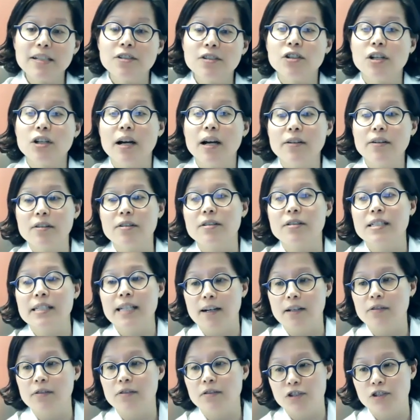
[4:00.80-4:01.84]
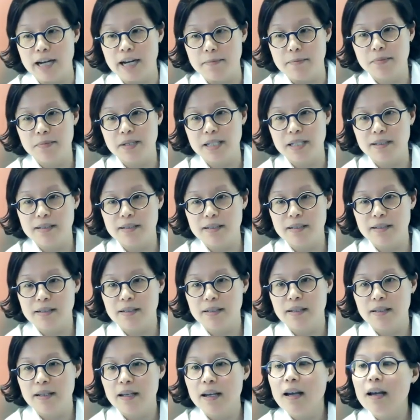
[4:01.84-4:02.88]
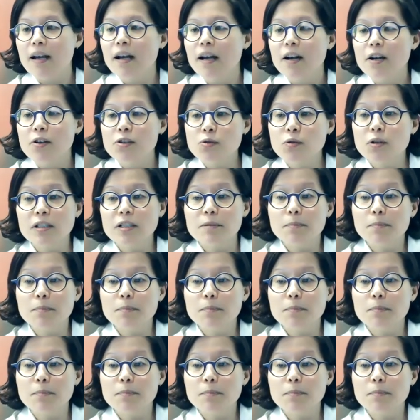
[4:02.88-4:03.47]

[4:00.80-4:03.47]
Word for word: each other's health champions. So,